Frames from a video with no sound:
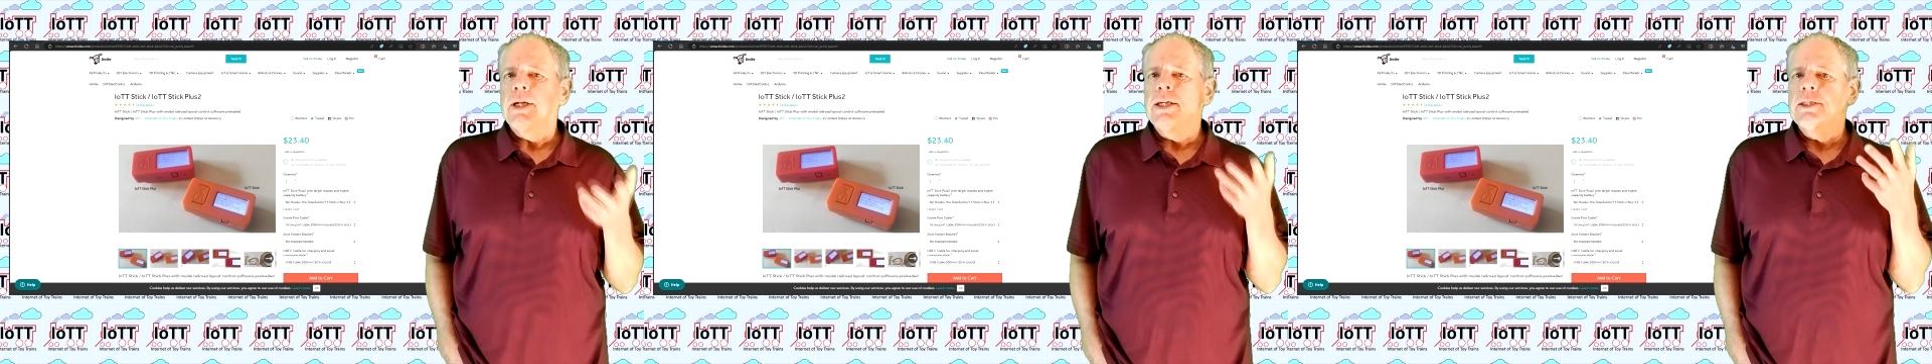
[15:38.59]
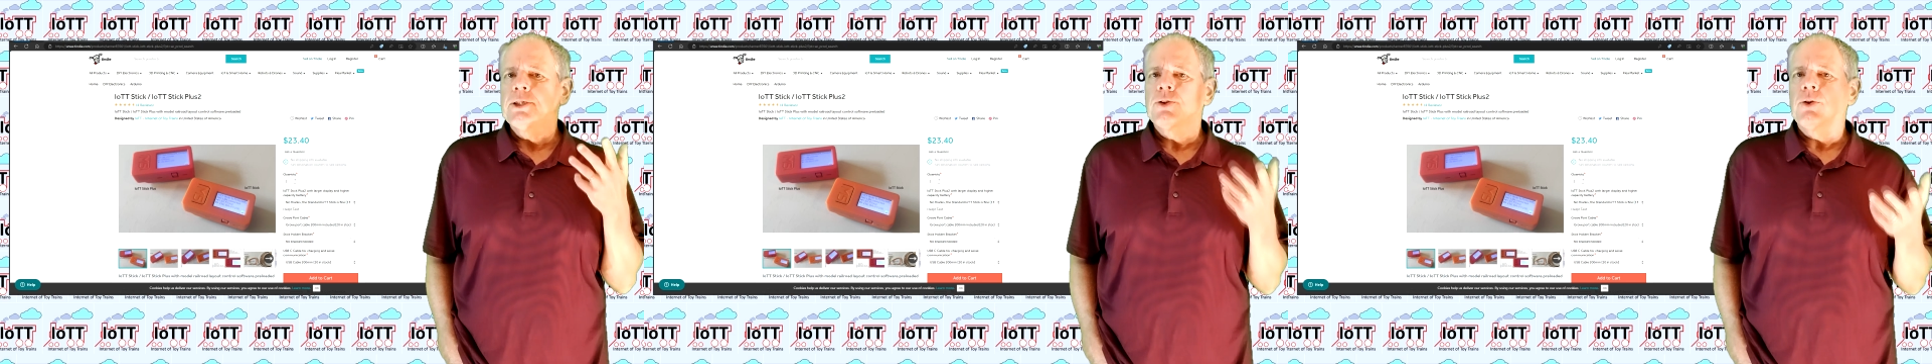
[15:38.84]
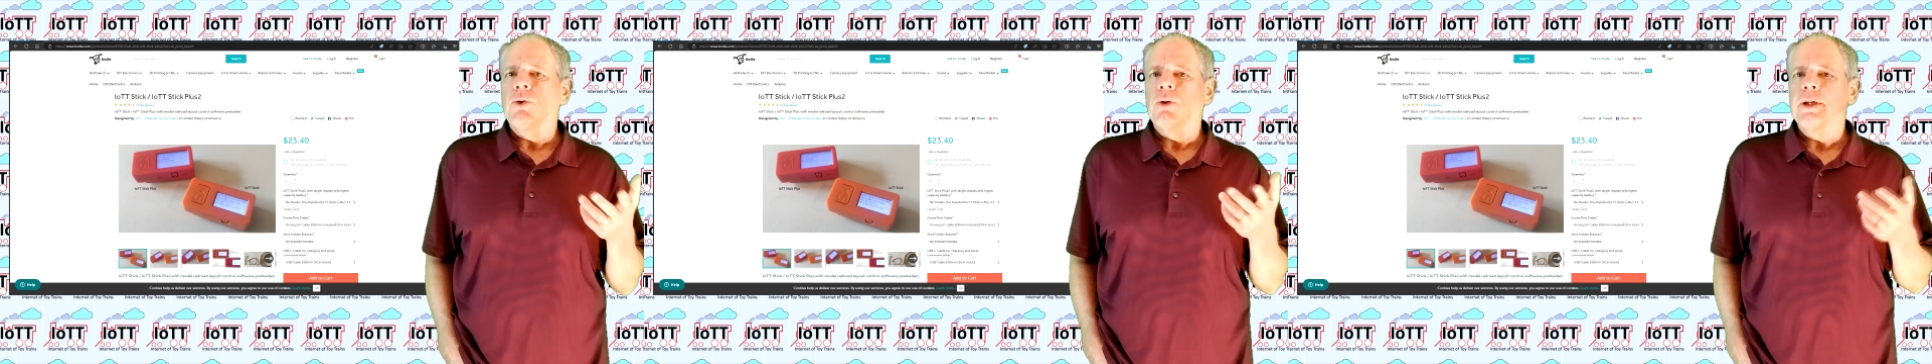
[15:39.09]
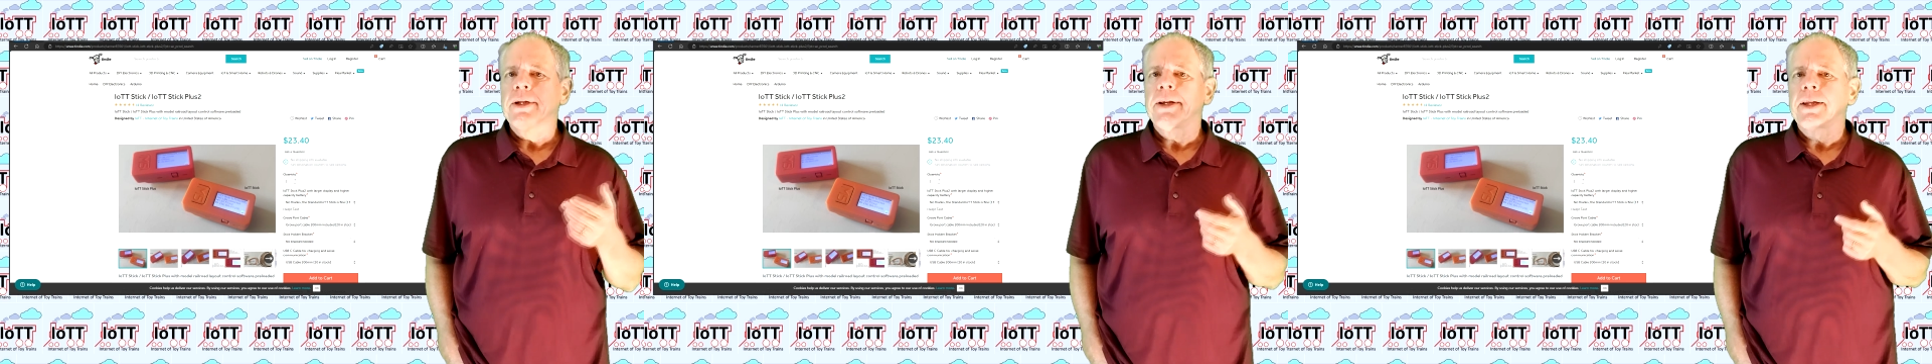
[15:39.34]
is
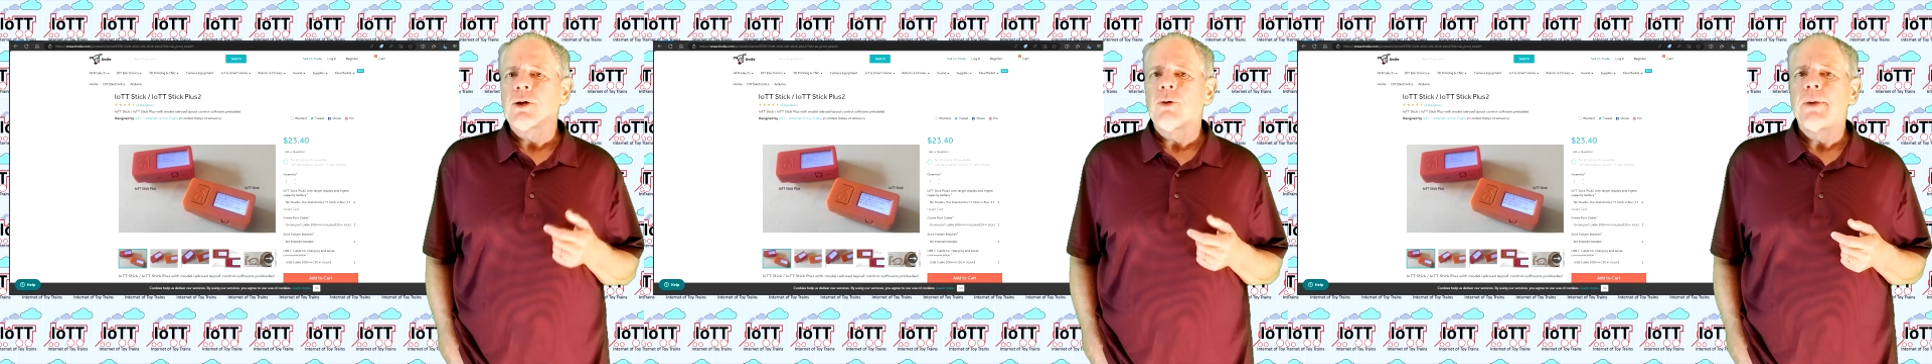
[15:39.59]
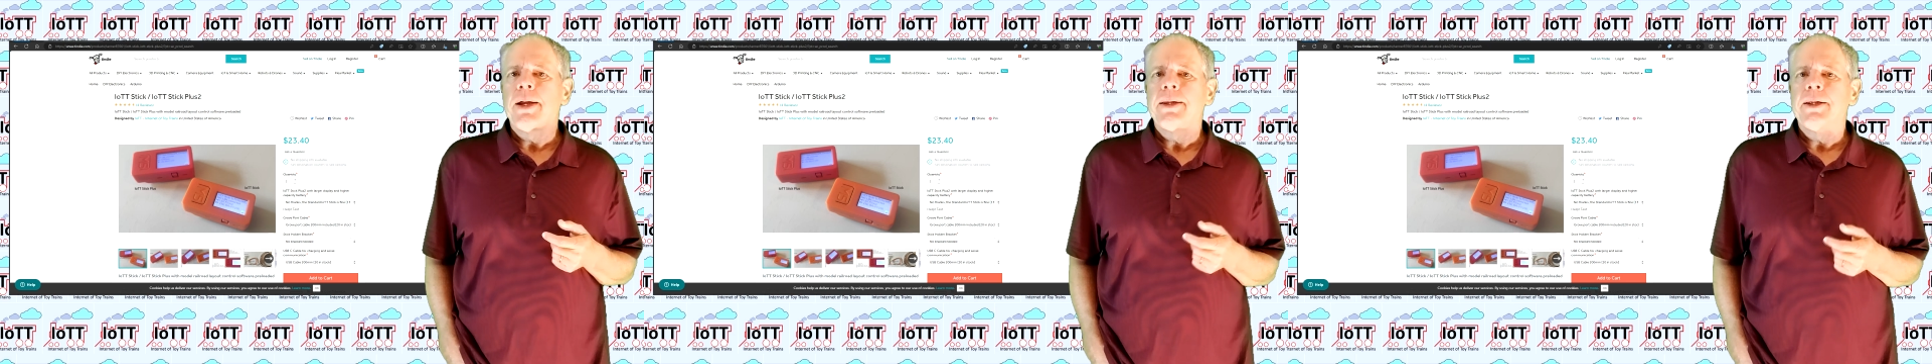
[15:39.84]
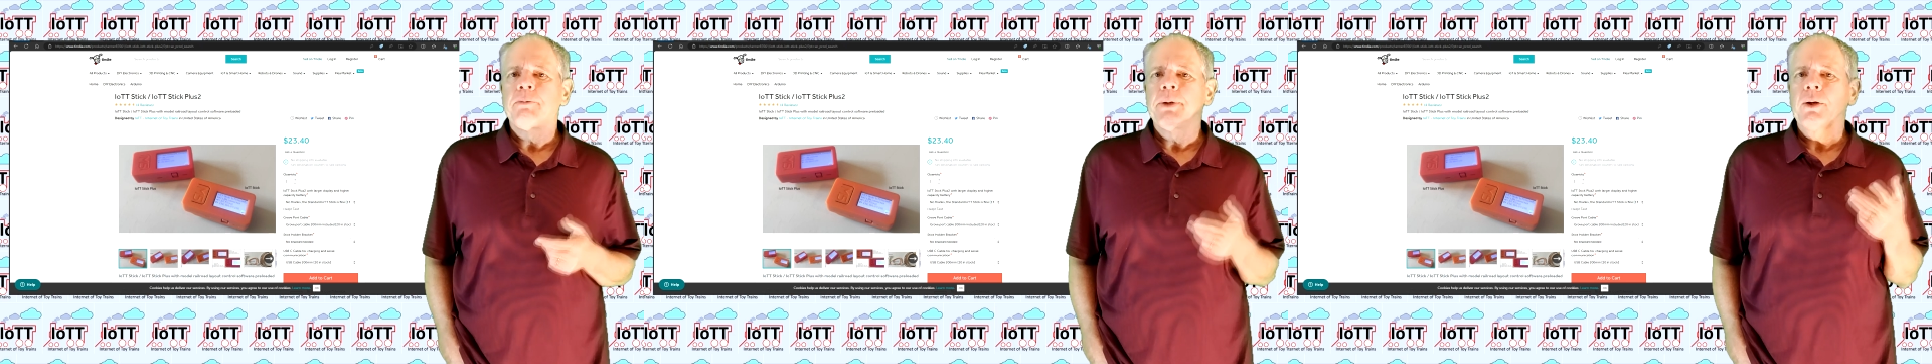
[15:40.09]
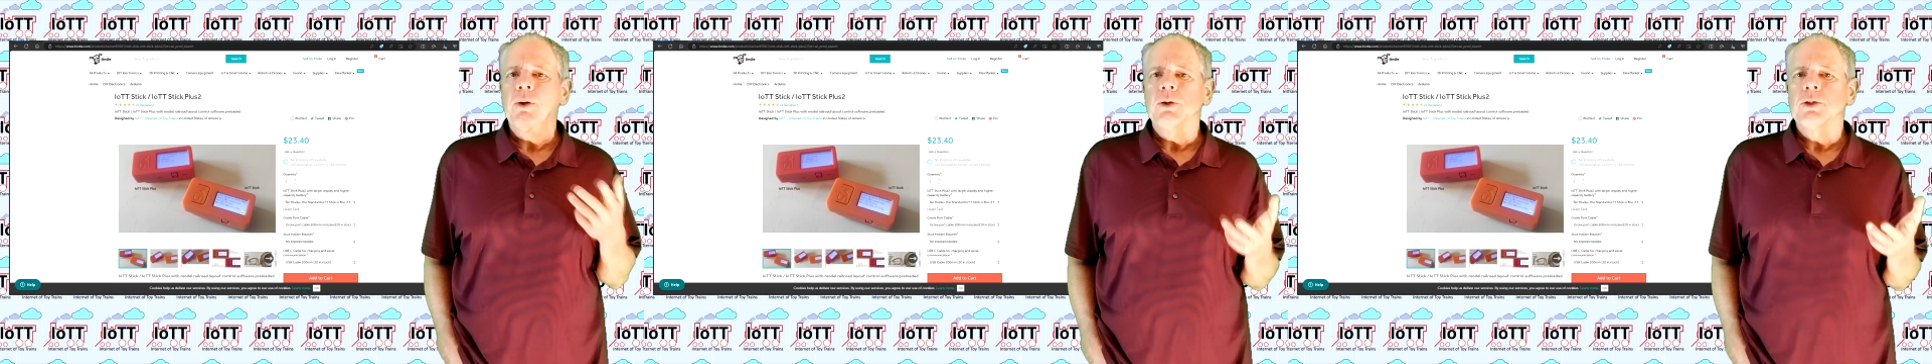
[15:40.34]
strongly recommended
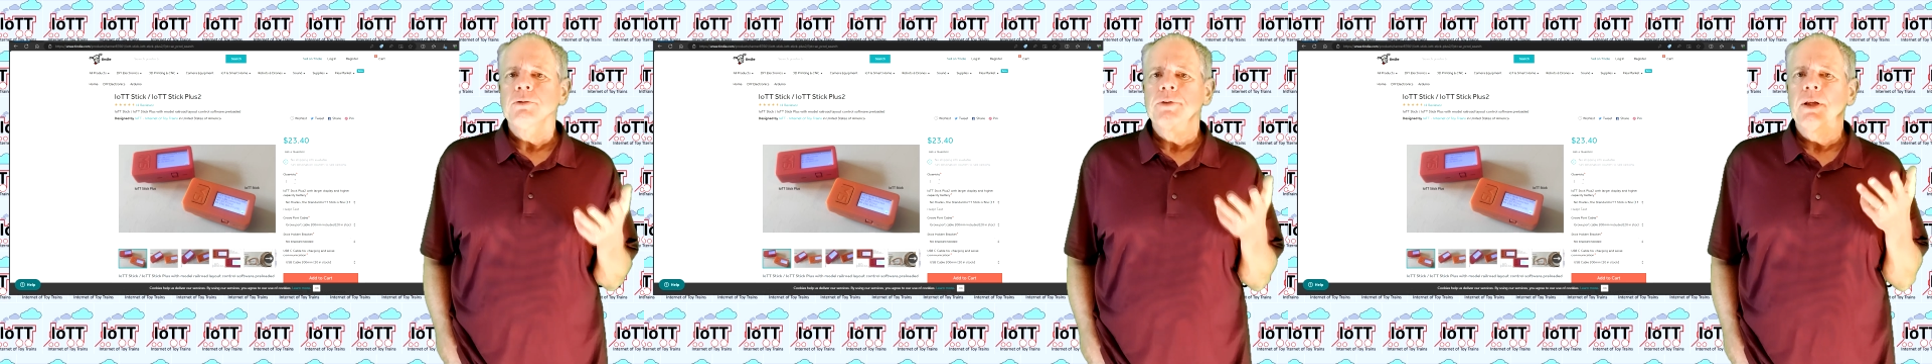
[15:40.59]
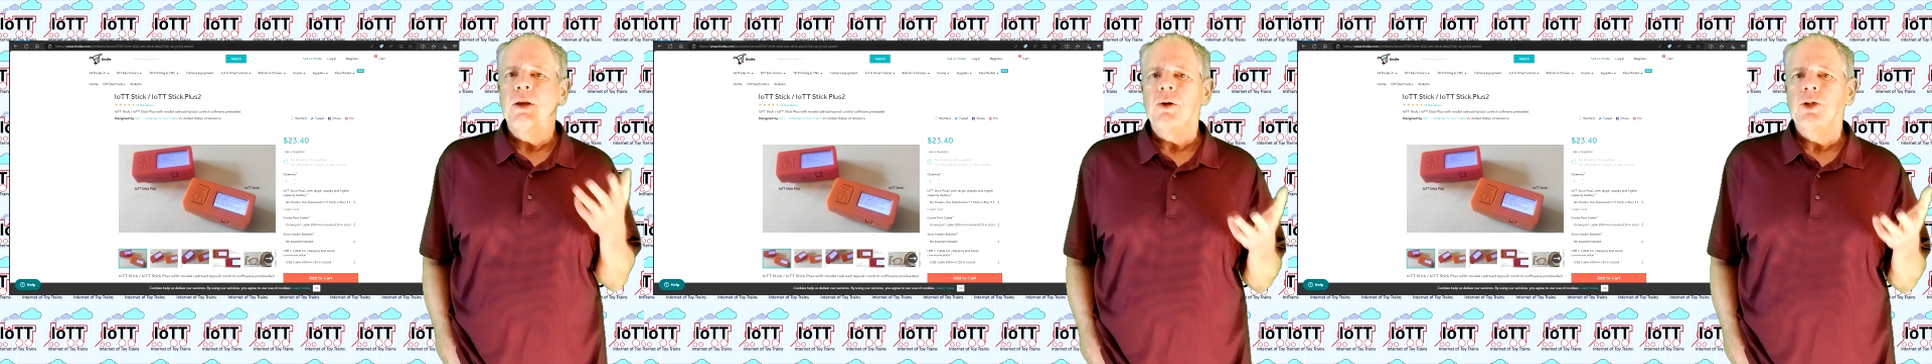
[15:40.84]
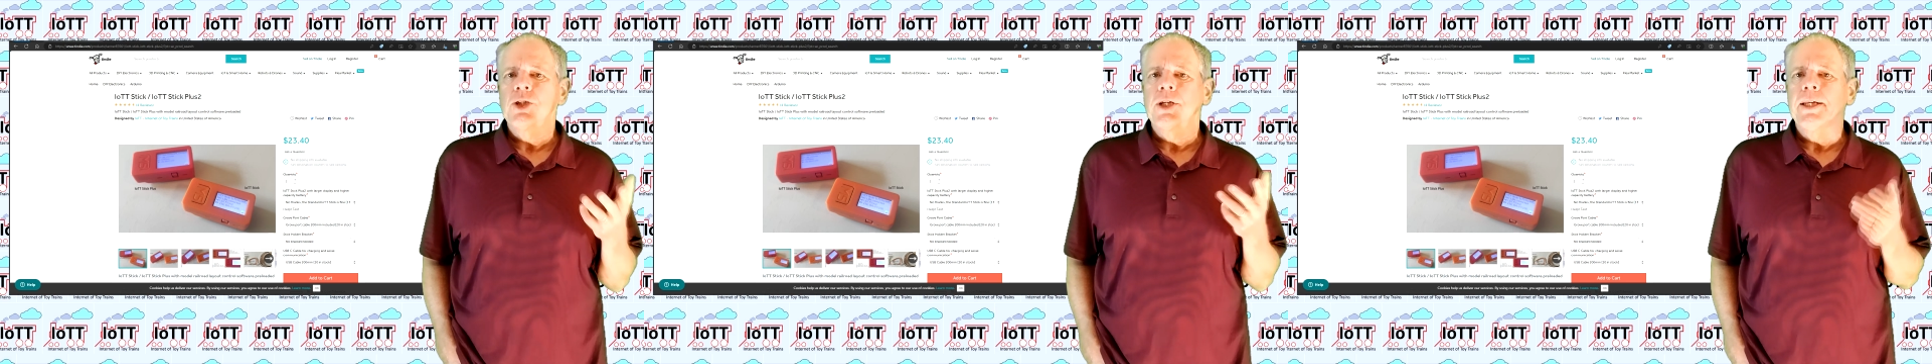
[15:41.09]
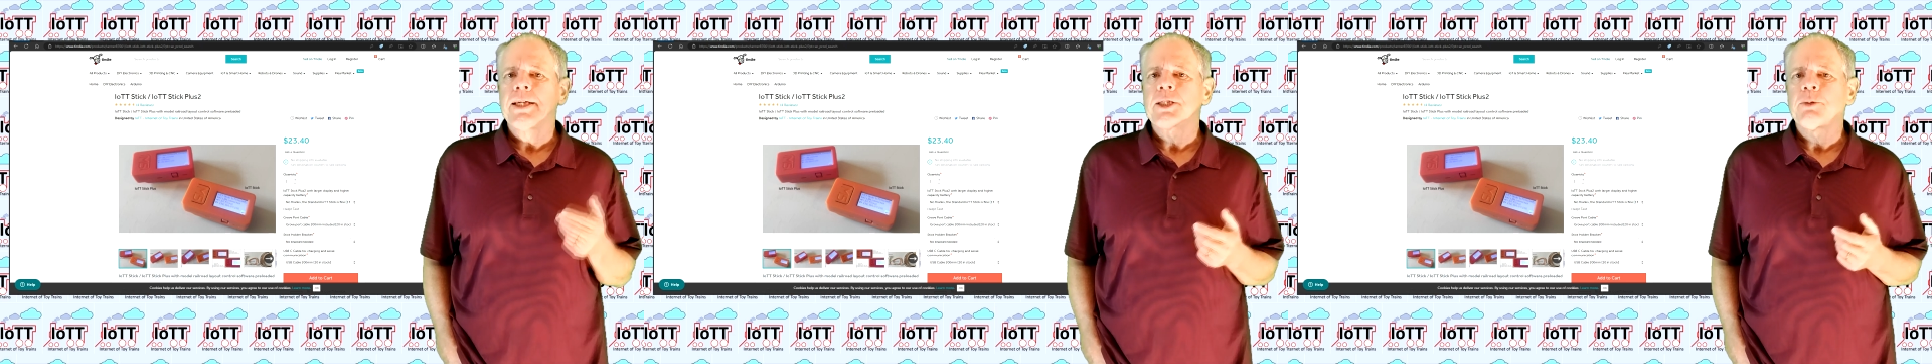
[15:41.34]
because of the larger
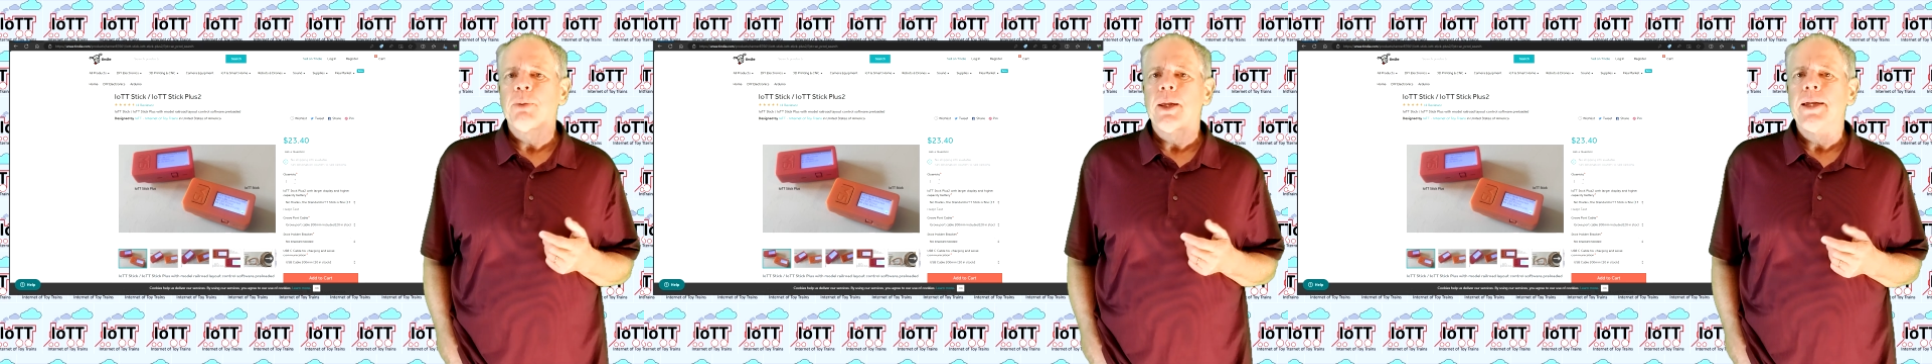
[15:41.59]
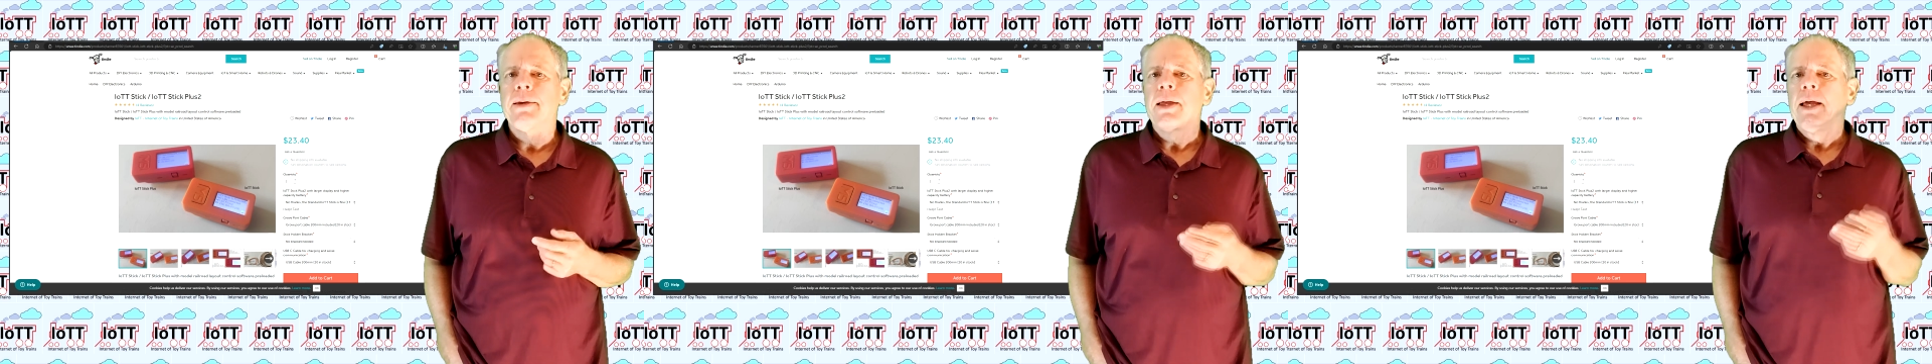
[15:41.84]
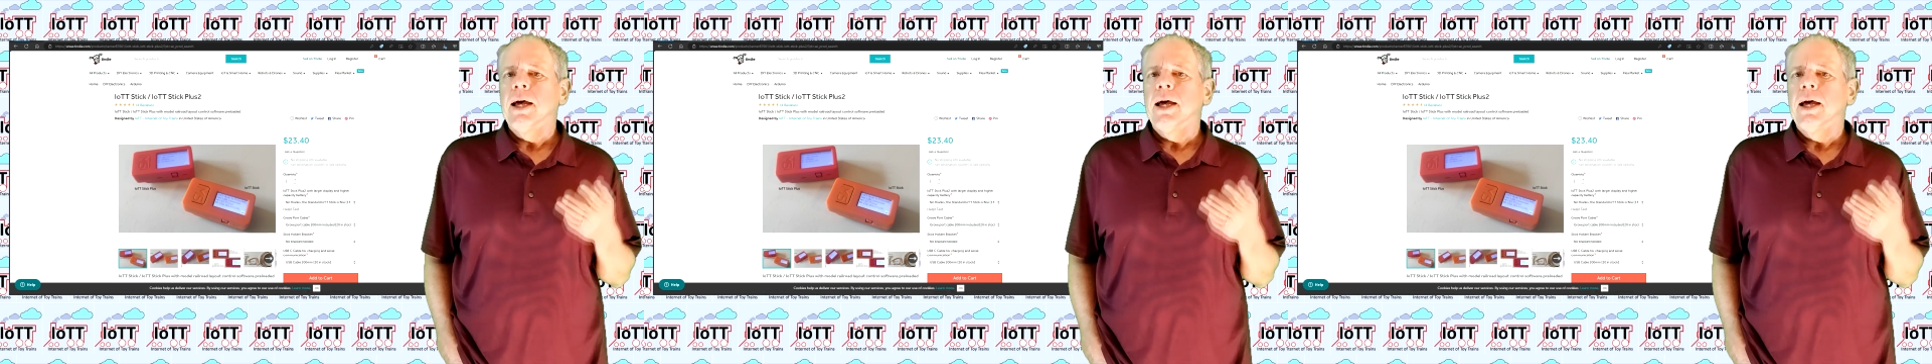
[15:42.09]
display